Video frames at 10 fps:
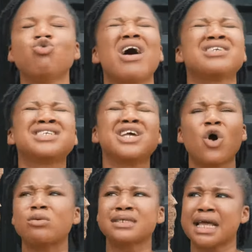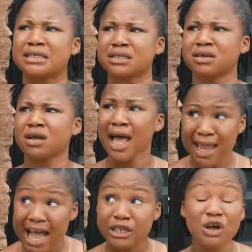are sick upstairs.
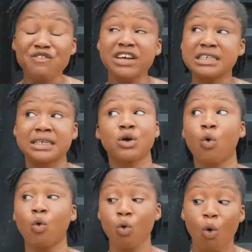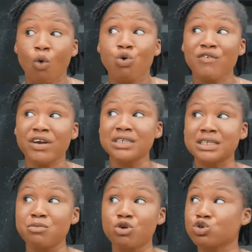Yes, you're very sick. Oh. You're very
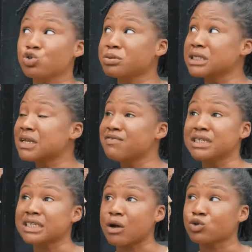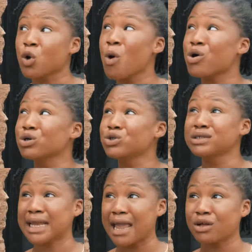sick because nobody's leaving this house. We're going
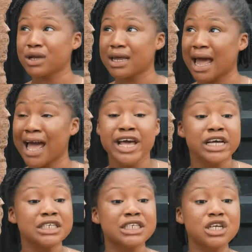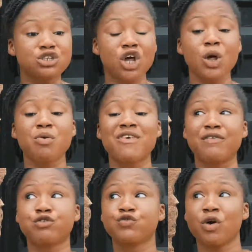to die here together. Since you cannot
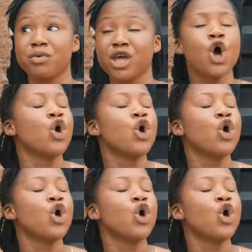provide food for me,